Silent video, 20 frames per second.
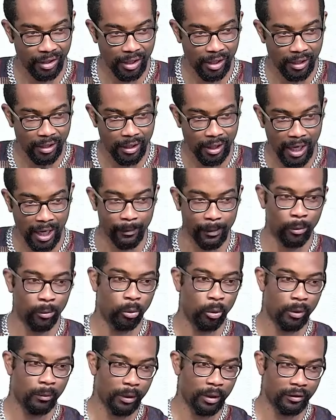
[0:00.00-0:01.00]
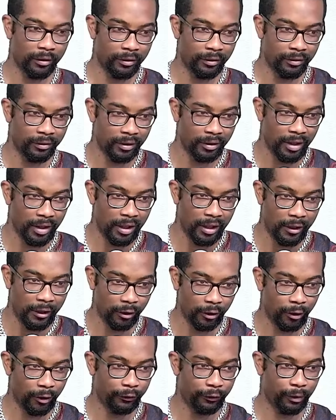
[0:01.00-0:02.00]
I'm a woman. It's only
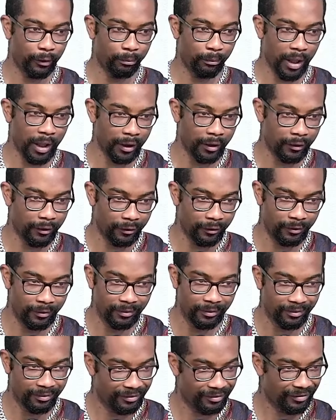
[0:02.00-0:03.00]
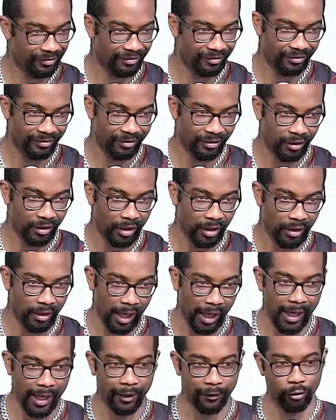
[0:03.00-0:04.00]
for men. I
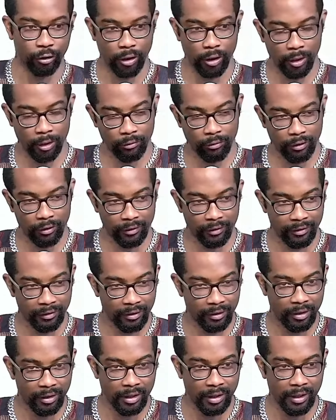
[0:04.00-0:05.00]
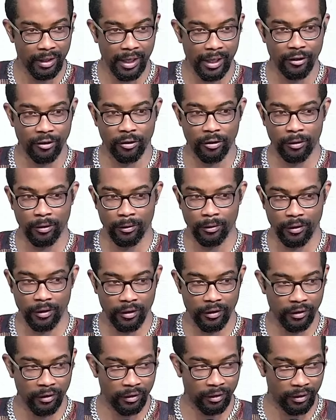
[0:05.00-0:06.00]
have children.
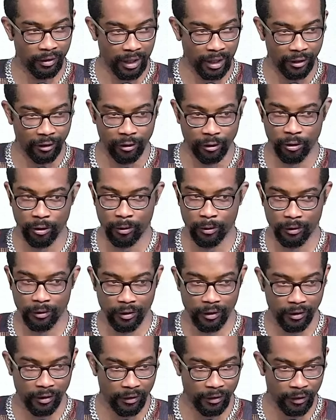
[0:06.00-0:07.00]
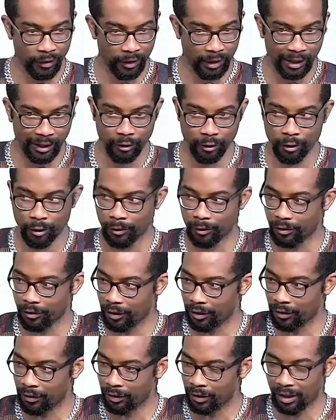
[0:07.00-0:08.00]
Excuses, excuses,
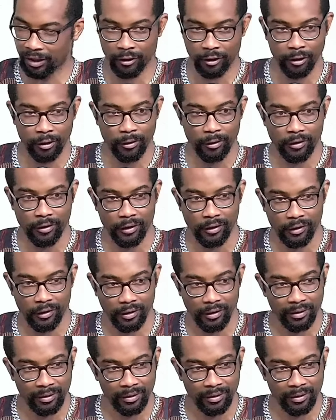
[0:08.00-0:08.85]
excuses, excuses.